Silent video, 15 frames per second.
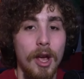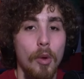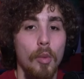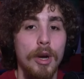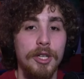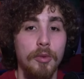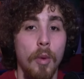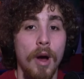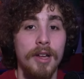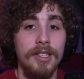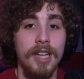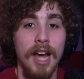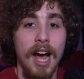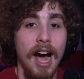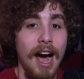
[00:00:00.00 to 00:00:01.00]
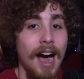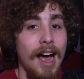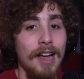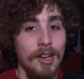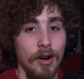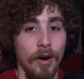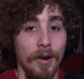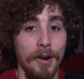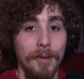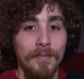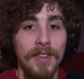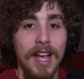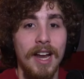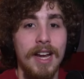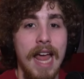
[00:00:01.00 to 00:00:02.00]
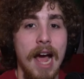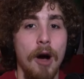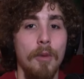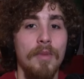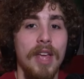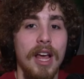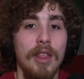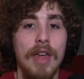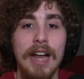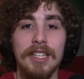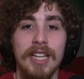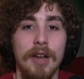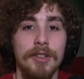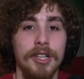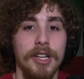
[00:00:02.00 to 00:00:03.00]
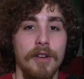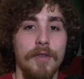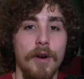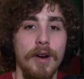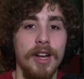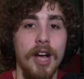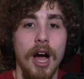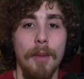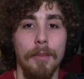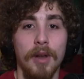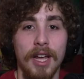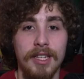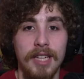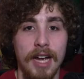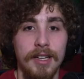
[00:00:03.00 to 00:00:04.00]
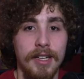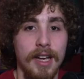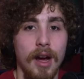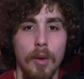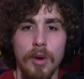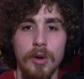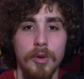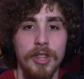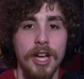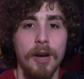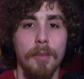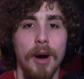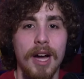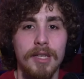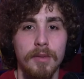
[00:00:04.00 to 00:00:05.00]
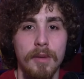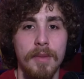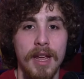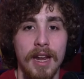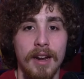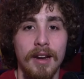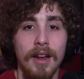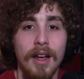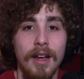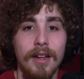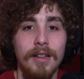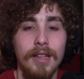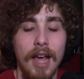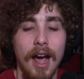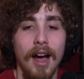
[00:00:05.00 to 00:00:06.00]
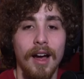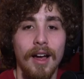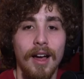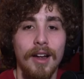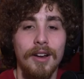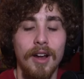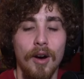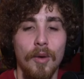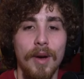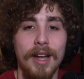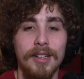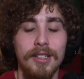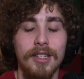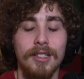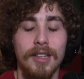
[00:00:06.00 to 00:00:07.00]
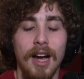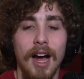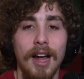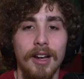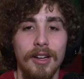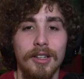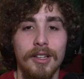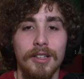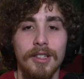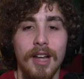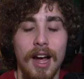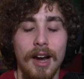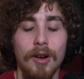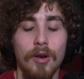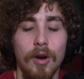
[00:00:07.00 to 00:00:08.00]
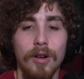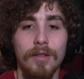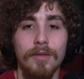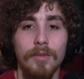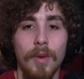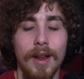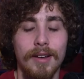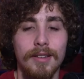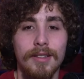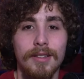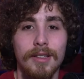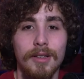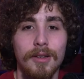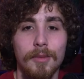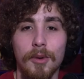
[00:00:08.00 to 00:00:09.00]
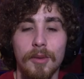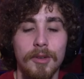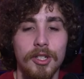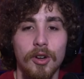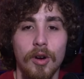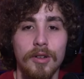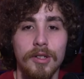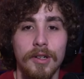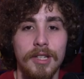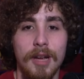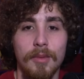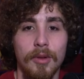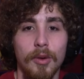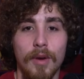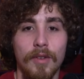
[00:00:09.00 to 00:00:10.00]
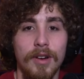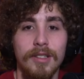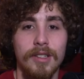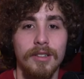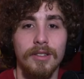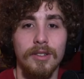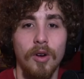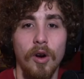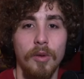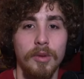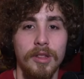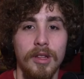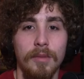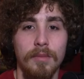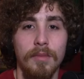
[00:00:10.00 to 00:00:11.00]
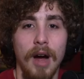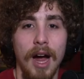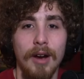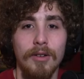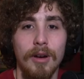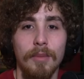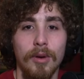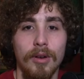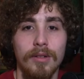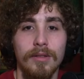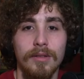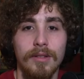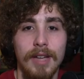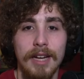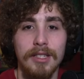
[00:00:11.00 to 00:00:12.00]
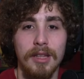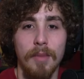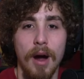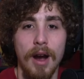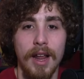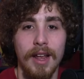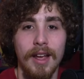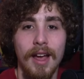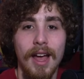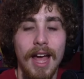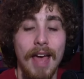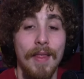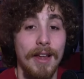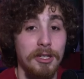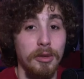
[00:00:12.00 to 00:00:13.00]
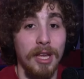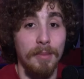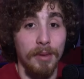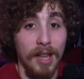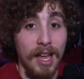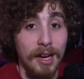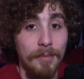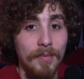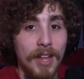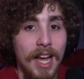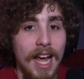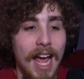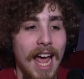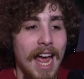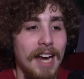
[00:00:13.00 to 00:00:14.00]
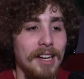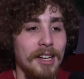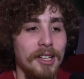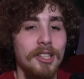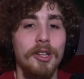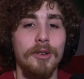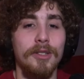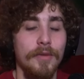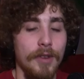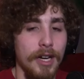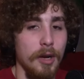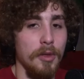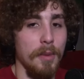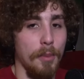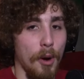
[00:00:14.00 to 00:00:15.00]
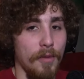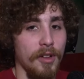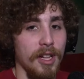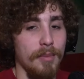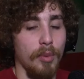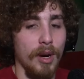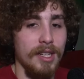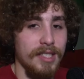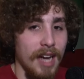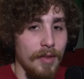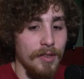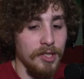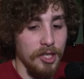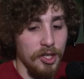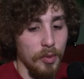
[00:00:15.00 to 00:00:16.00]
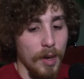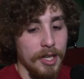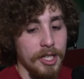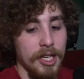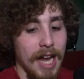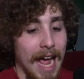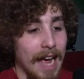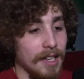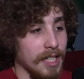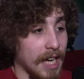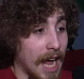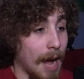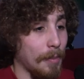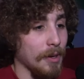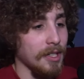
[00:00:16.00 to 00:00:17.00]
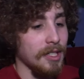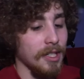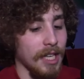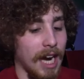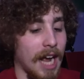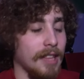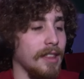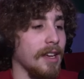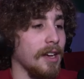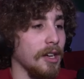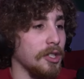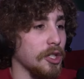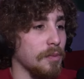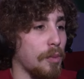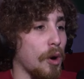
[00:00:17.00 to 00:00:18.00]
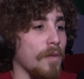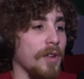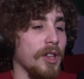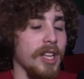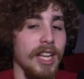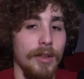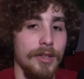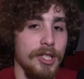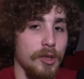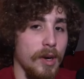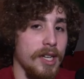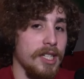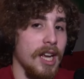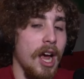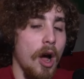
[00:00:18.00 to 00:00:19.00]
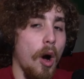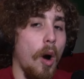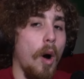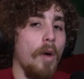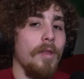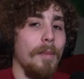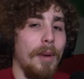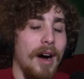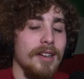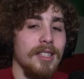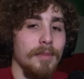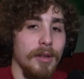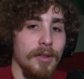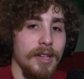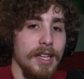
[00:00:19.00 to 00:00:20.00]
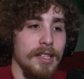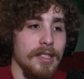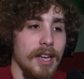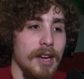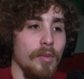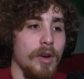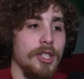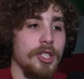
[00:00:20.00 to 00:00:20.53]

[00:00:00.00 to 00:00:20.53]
which was high card. Now, that sounds like a very complex idea. I wonder what that could possibly mean. Yeah, no, it's the higher card wins. You put a bunch of cards on a table. Whoever has the card with the higher number gets the money. And that's what they played. And there's a video that perfectly breaks down the situation as it happens that I think just perfectly illustrates all the possibilities in which